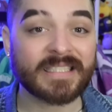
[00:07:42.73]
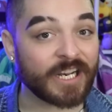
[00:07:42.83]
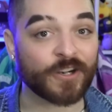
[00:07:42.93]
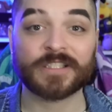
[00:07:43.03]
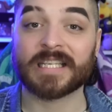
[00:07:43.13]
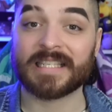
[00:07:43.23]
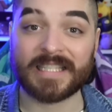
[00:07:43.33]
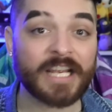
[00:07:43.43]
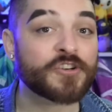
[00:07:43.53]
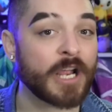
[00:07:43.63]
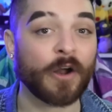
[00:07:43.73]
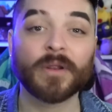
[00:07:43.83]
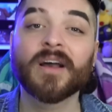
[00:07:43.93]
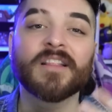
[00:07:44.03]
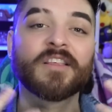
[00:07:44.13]
there to dish out
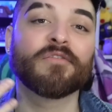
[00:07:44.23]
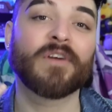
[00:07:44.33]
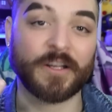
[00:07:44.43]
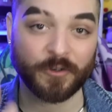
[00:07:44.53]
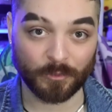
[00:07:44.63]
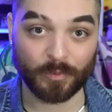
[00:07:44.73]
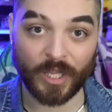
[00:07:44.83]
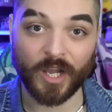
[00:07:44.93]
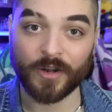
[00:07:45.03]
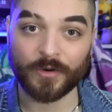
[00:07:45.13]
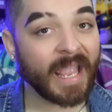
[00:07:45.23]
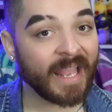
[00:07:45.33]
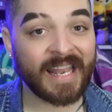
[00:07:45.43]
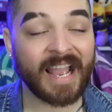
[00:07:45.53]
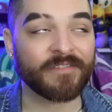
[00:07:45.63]
the final blow
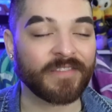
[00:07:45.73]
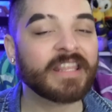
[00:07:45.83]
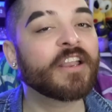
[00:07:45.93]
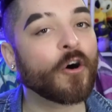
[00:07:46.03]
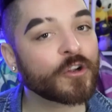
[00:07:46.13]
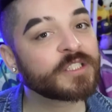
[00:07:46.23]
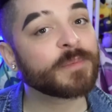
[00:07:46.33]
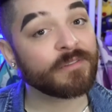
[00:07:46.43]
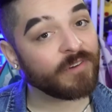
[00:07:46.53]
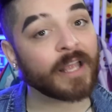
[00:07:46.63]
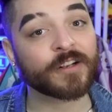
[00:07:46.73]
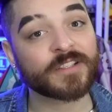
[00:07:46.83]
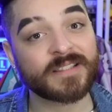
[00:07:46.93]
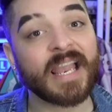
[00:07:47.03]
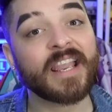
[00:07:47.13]
and have the ultimate final
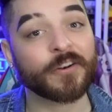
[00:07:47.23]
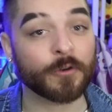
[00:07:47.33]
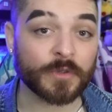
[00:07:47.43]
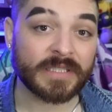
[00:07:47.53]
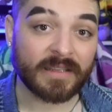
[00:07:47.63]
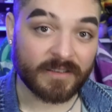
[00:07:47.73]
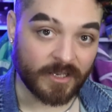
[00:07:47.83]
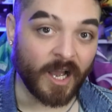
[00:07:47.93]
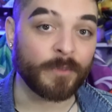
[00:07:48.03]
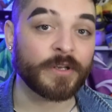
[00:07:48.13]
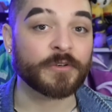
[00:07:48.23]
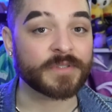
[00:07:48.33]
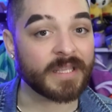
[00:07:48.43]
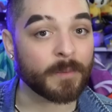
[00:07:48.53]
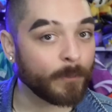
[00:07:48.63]
say in who's in the top and who's
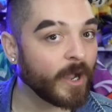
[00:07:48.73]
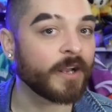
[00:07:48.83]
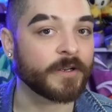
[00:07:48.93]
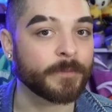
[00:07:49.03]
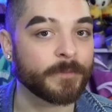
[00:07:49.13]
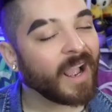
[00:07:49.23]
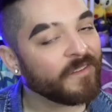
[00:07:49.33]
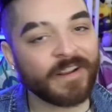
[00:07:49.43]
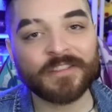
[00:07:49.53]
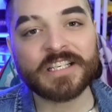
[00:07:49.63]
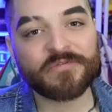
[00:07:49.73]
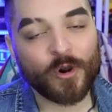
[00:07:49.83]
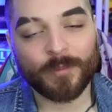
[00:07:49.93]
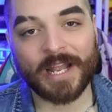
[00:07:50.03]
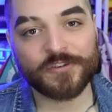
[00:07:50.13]
in the bottom. I found this
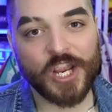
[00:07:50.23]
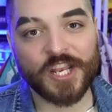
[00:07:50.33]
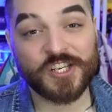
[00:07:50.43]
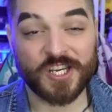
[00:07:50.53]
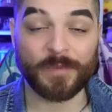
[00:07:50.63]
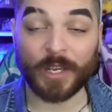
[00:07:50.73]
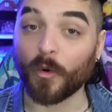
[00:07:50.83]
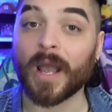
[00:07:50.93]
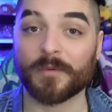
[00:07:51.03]
format change to be quite